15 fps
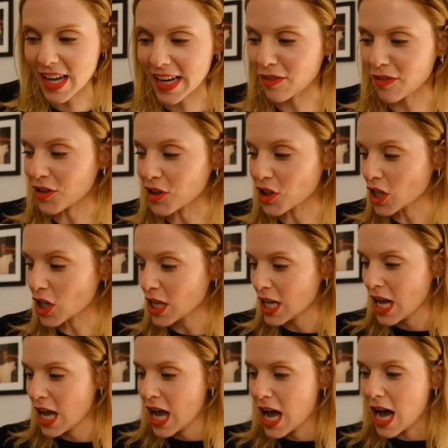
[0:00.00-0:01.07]
gaffer
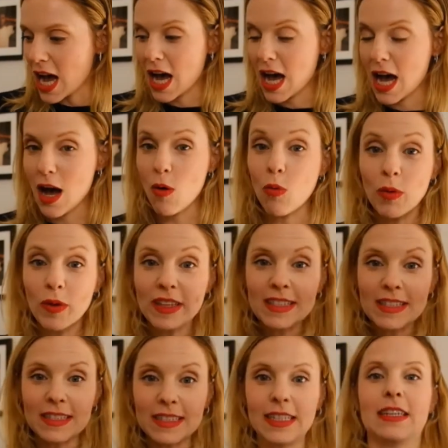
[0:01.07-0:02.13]
uh, we
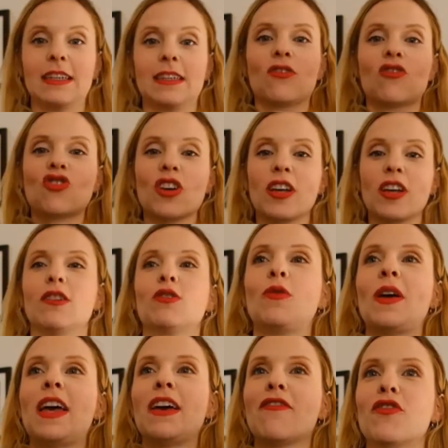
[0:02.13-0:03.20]
stick gel
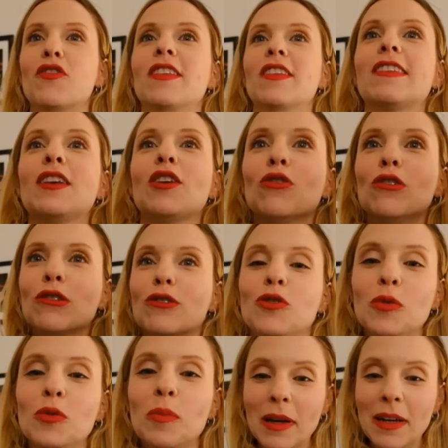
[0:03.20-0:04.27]
to every single
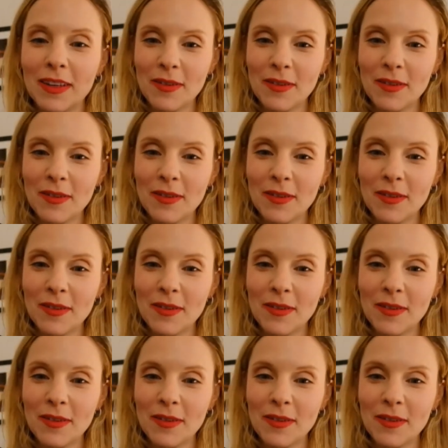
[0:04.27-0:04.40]
tube